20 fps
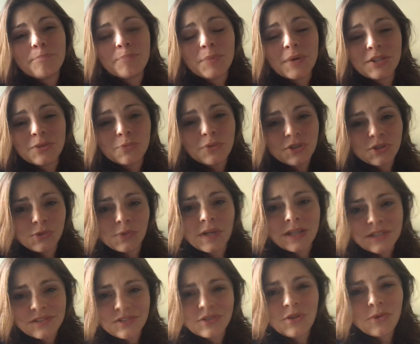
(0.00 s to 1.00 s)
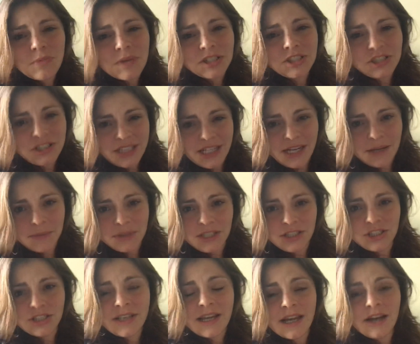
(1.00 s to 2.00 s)
But we're doing so much
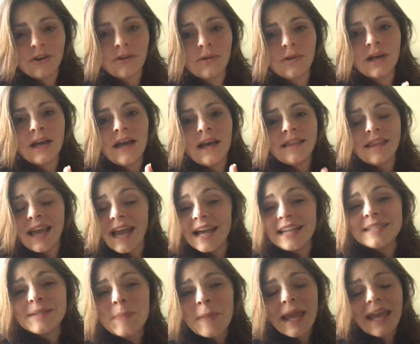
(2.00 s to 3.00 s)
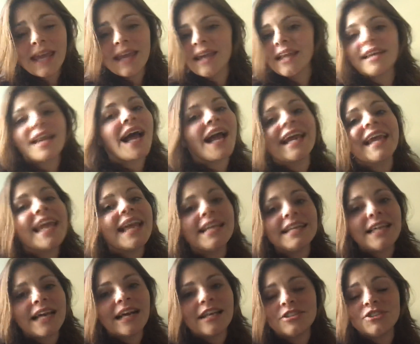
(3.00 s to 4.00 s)
damage now that as a pagan, I
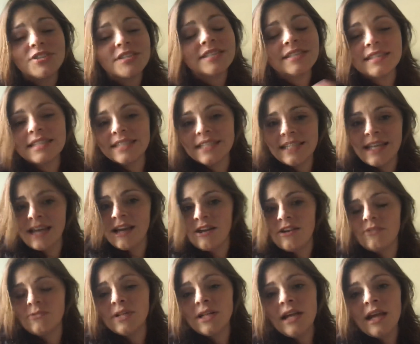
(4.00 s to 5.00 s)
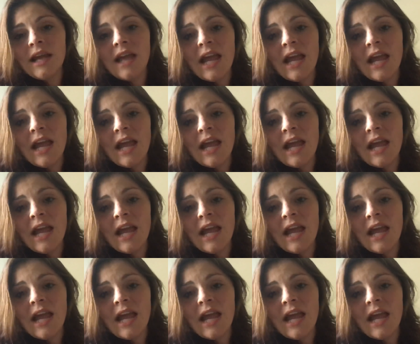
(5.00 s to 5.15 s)
cannot just sit down